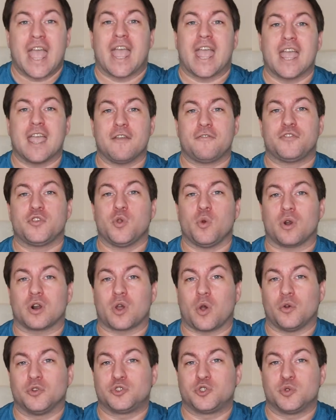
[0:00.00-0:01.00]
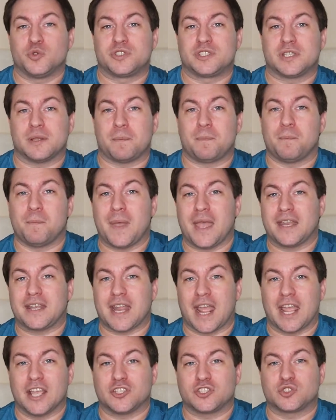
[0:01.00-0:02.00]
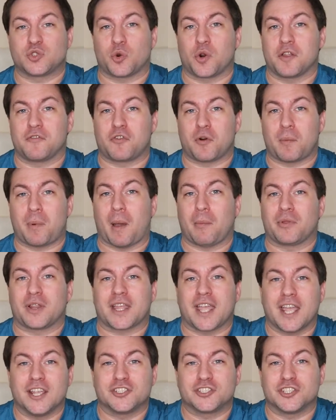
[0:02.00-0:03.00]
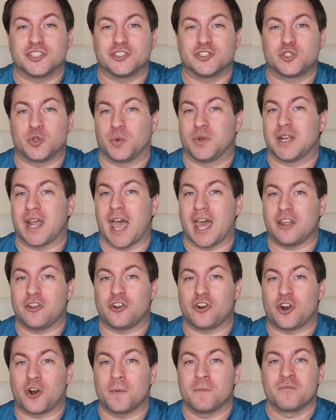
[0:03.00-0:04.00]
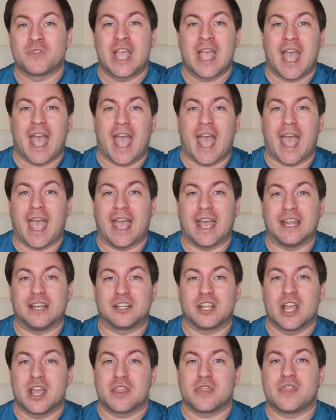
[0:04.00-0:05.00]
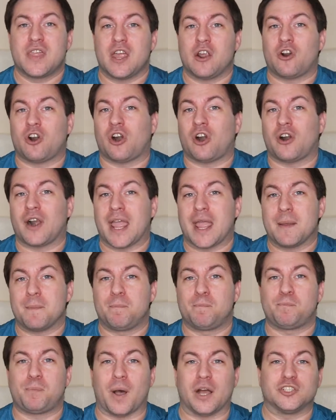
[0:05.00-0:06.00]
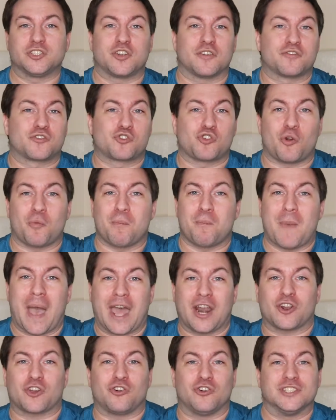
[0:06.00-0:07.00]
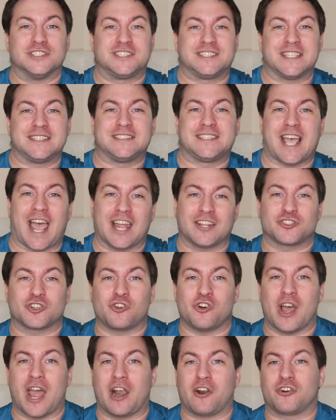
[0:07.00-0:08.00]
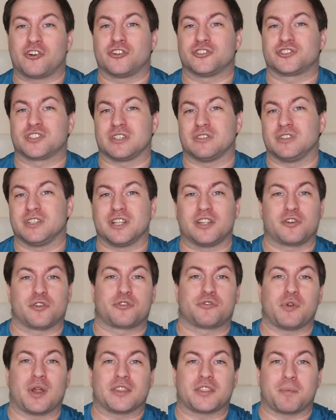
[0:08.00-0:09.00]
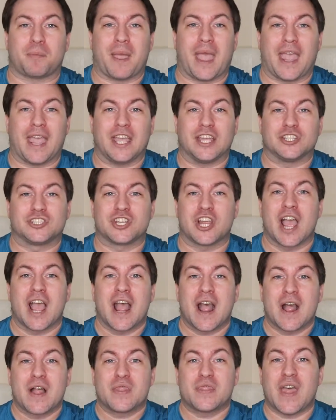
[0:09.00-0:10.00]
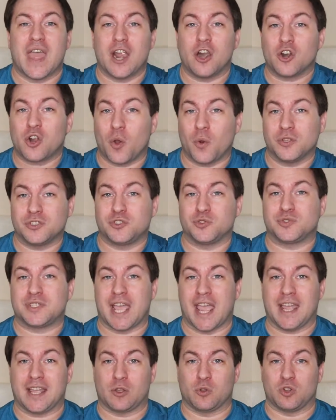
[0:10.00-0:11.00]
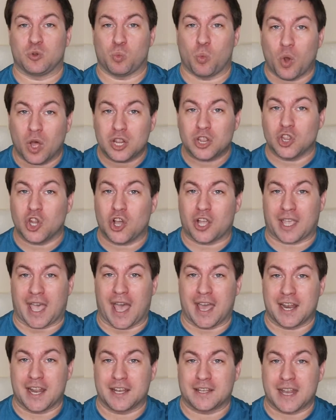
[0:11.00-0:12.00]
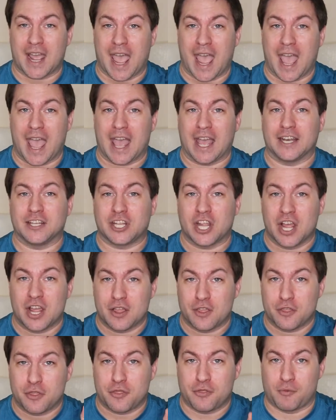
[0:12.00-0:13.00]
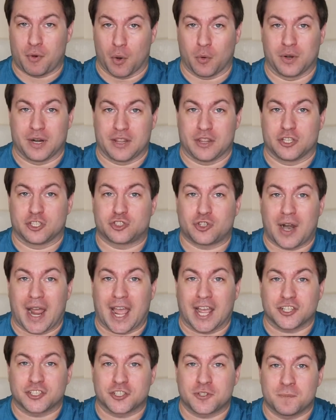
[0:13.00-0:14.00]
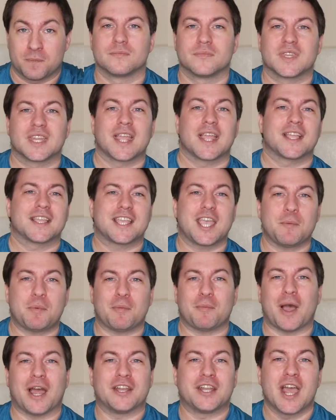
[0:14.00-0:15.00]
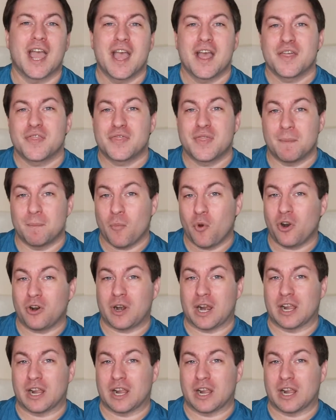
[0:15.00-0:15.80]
if you are going to submit a story for publication to an editor and there are a bunch of grammatical and syntactical errors littered throughout the page, they're going to take one look at it and throw it in the trash. Keep in mind, the more